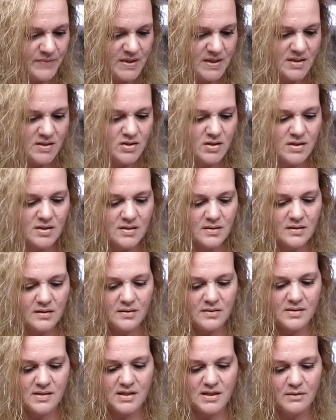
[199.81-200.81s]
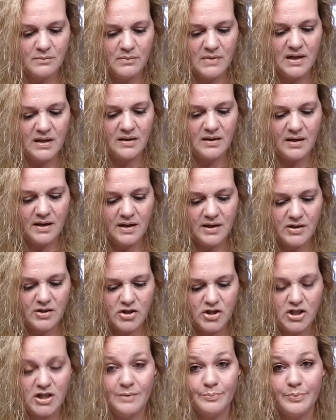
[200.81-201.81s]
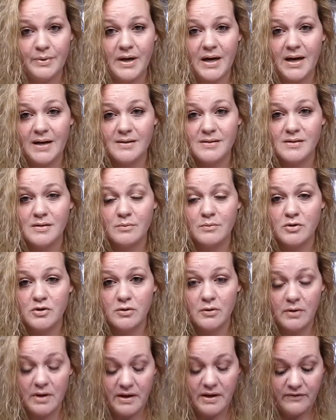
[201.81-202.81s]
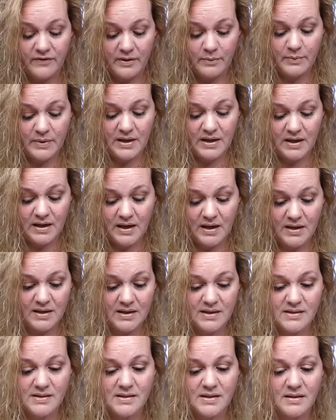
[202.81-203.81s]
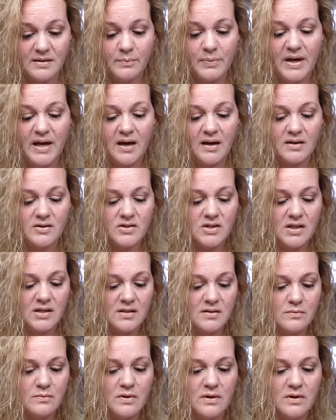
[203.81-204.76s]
this just looks to me like cheap costume jewelry, if I'm being honest. And the packaging is